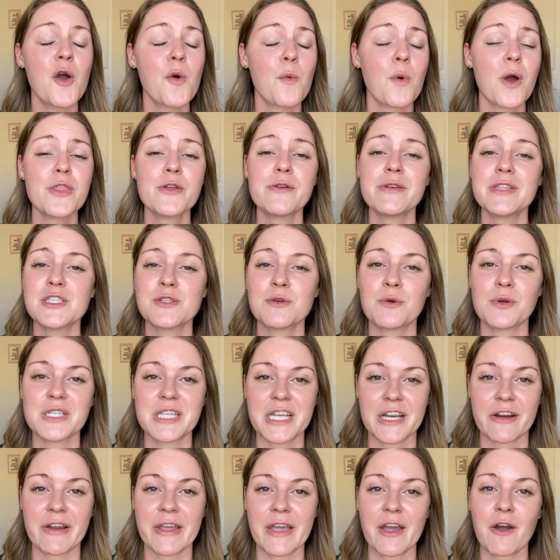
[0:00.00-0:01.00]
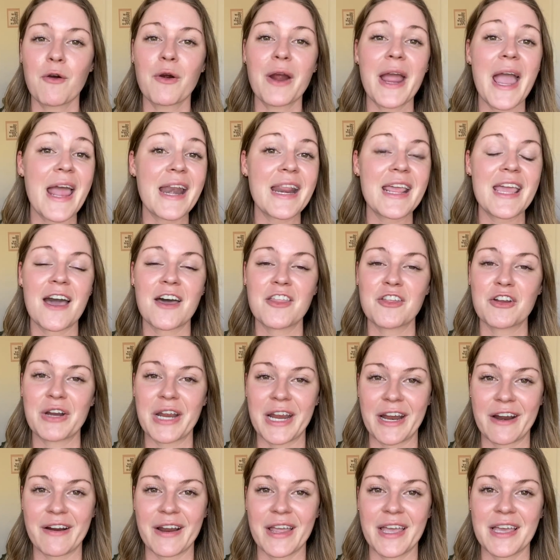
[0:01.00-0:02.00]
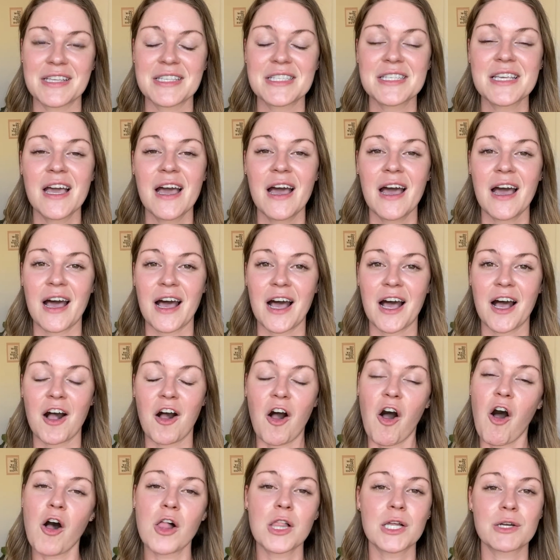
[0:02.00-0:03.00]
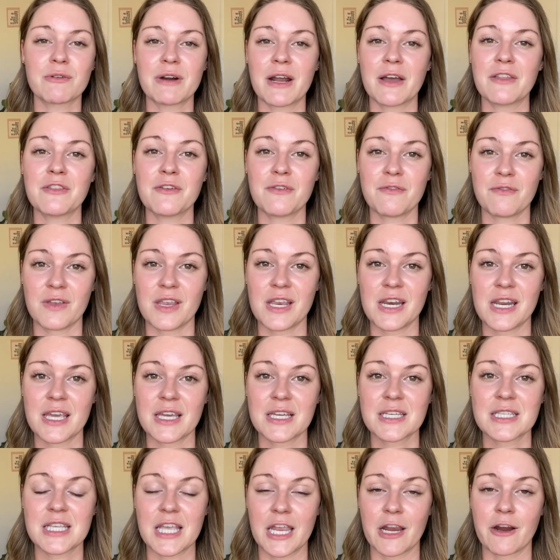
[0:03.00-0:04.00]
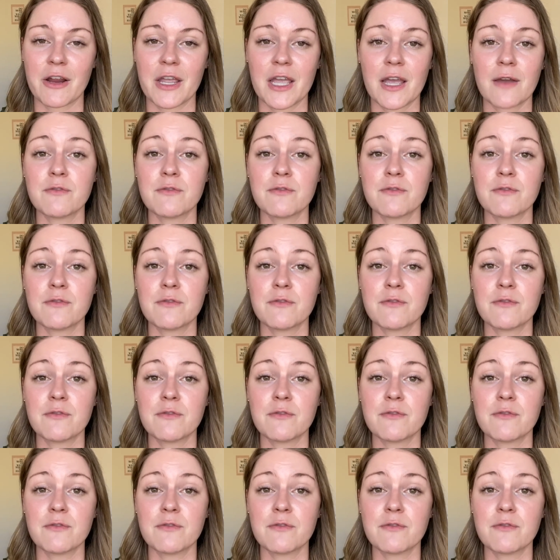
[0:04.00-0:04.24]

whether it's Norterra or any other areas all around the Phoenix area.